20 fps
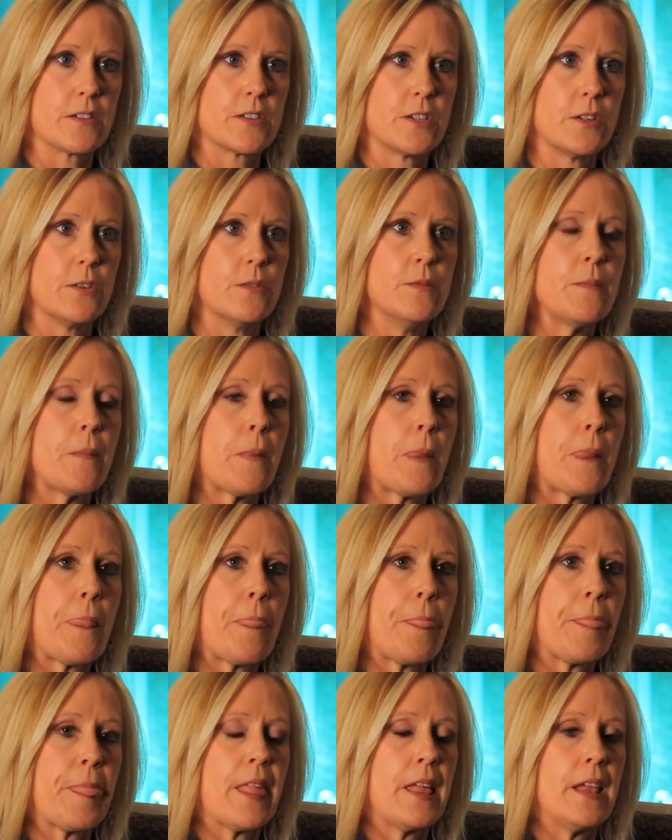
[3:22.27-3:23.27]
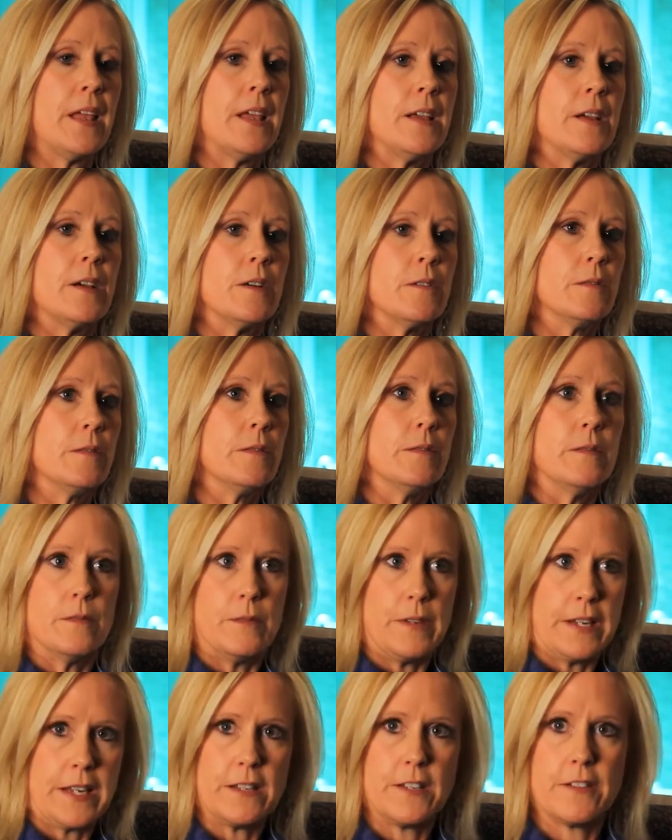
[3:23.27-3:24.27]
So
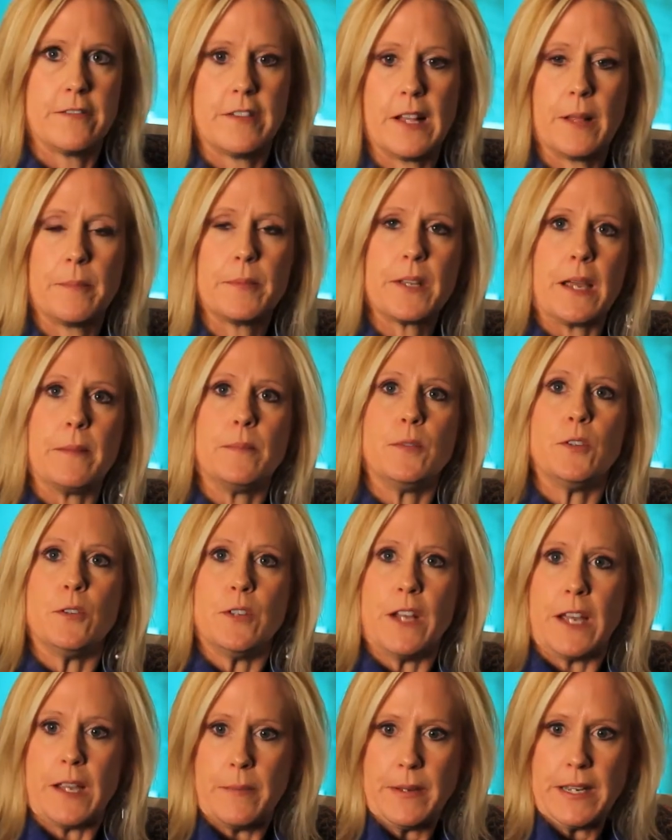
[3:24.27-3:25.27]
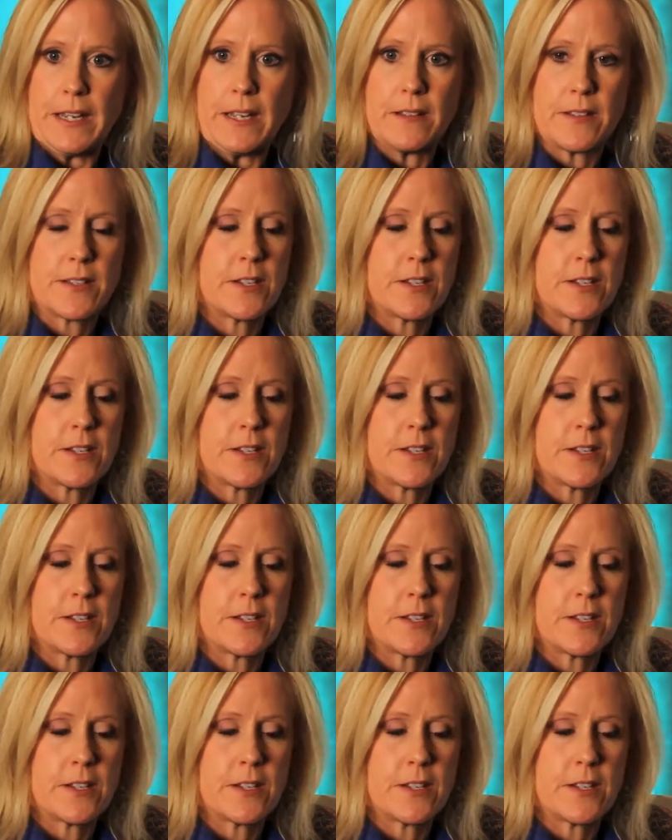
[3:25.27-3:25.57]
we can develop type 2 diabetes.